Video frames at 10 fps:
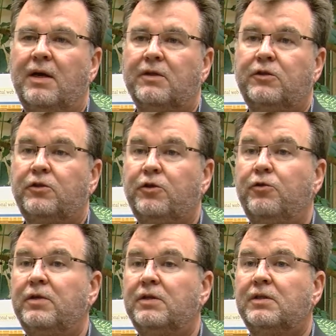
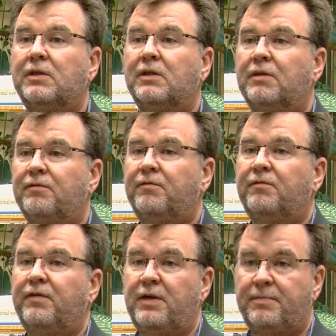student
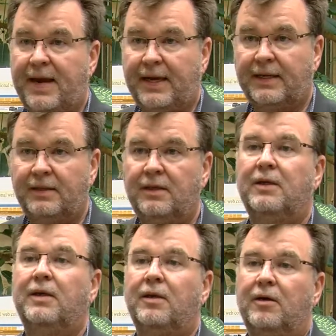feedback,
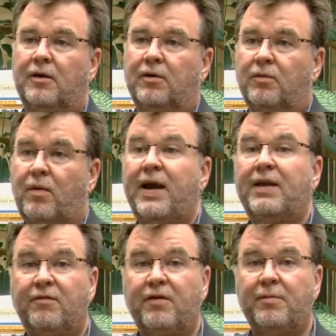or
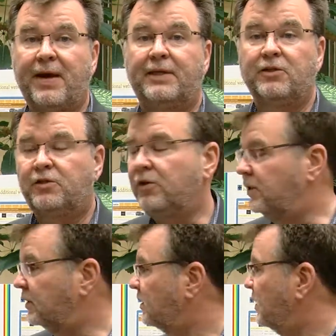writing feedback to
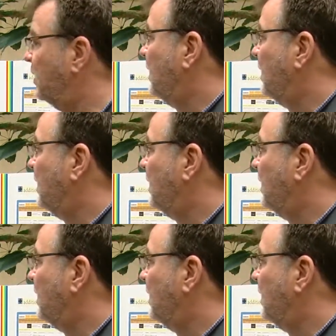students.